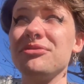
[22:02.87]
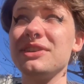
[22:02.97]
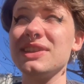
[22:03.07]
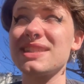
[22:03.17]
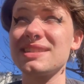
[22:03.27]

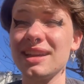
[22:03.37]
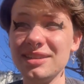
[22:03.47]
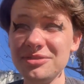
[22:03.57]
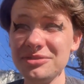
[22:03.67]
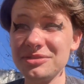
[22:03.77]
feel
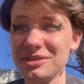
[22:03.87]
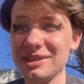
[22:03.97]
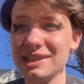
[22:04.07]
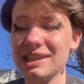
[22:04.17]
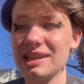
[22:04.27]
safe
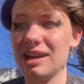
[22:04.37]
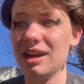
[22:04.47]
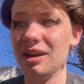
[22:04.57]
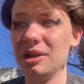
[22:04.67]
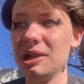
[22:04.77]

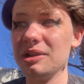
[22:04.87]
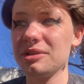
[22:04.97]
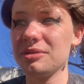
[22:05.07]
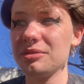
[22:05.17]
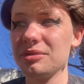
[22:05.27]
uh,
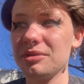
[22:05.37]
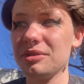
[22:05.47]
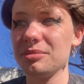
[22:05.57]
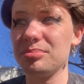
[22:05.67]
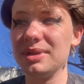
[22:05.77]

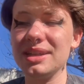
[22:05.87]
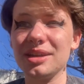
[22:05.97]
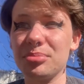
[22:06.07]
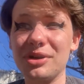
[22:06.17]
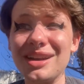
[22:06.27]
being a
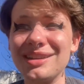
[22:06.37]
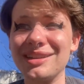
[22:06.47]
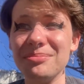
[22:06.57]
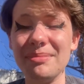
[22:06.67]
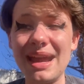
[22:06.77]
pregnant
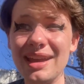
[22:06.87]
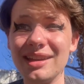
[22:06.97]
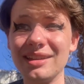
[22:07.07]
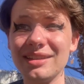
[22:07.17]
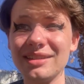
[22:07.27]

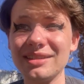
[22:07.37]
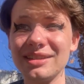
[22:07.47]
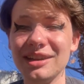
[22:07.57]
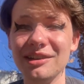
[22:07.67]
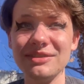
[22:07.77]
man,
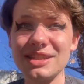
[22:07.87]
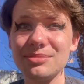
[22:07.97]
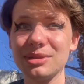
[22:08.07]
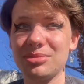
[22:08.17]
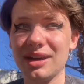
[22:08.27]
a
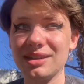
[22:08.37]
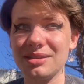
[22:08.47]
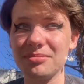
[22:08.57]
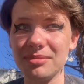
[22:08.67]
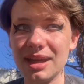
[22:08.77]
visibly
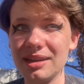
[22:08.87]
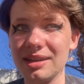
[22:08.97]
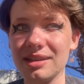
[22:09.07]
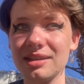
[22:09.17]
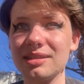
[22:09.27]
pregnant man
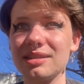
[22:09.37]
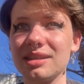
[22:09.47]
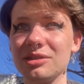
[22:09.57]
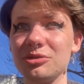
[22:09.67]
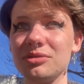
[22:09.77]
in a
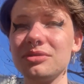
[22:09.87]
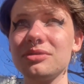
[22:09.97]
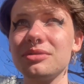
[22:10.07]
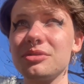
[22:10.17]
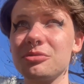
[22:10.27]
in
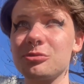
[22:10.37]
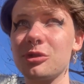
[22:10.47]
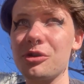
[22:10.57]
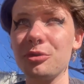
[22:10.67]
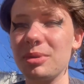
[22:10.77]

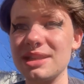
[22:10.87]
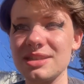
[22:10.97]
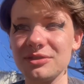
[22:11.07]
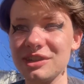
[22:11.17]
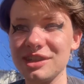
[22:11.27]
rural
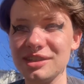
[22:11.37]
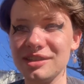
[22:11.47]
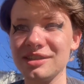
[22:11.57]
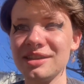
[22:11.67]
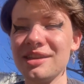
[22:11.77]
Pennsylvania.
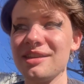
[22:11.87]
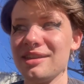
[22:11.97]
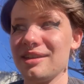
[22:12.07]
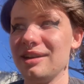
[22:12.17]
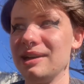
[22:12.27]

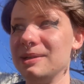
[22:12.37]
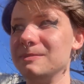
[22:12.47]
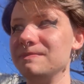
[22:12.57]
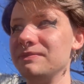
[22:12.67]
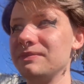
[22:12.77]

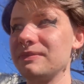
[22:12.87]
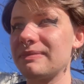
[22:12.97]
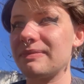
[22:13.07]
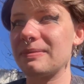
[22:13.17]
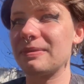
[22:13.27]
Um,
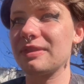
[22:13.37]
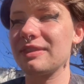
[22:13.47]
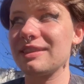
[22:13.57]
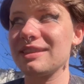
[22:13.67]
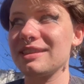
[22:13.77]

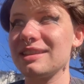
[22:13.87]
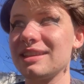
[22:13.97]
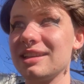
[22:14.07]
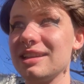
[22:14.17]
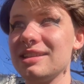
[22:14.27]

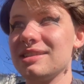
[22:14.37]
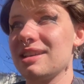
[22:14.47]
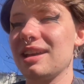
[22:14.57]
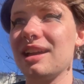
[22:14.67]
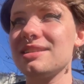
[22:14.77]
it's
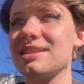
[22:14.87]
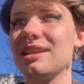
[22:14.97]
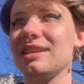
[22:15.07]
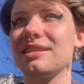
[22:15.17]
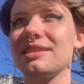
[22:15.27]
I just
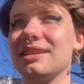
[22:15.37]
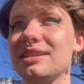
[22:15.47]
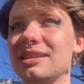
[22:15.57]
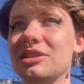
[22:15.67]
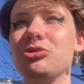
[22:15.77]

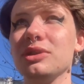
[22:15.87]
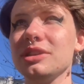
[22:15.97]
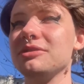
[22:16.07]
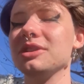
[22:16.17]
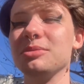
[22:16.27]
it
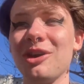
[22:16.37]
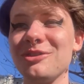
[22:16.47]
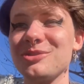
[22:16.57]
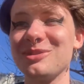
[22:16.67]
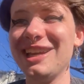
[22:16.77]
really really bothers me.